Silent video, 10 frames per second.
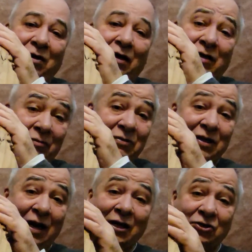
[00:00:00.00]
he was
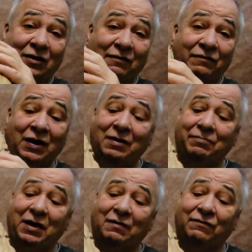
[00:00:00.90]
actually a very
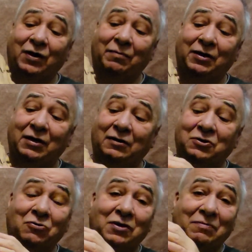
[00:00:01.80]
big farmer here,
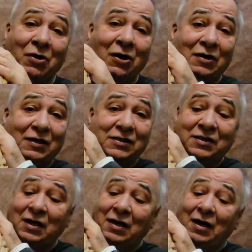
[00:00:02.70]
Tony Marcus.
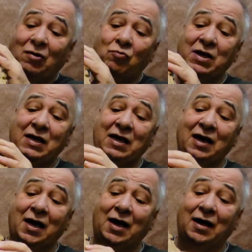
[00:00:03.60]
We
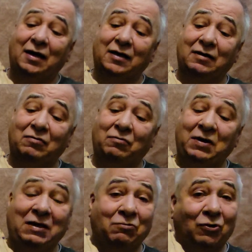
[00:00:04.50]

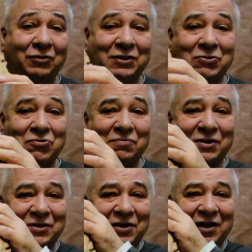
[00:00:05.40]
rode the school
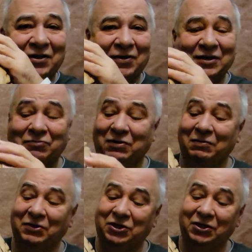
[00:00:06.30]
bus together as we
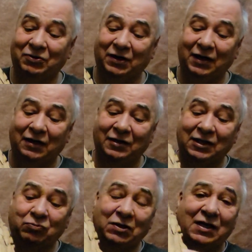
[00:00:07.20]
were children, and
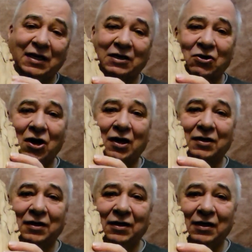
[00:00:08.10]
this would get caught
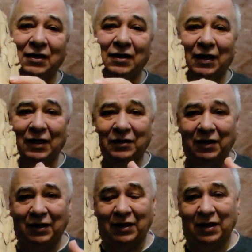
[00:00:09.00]
in
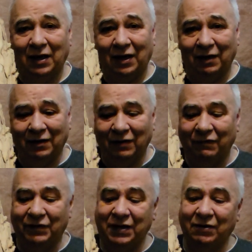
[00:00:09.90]
the
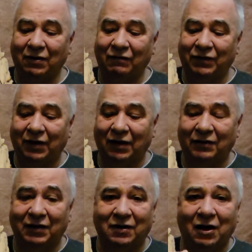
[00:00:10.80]
feeder of
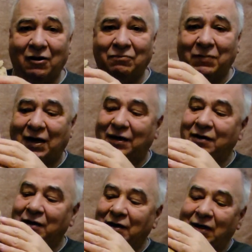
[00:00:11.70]
the combine,
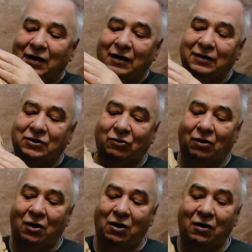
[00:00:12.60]
and so
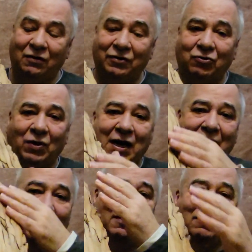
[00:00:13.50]
all the
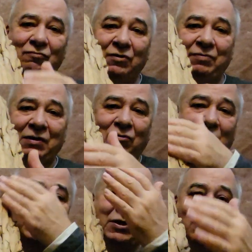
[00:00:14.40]
grain would be
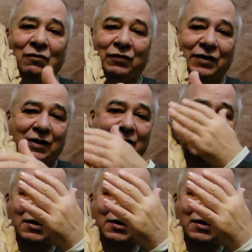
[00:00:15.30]
rushing over this,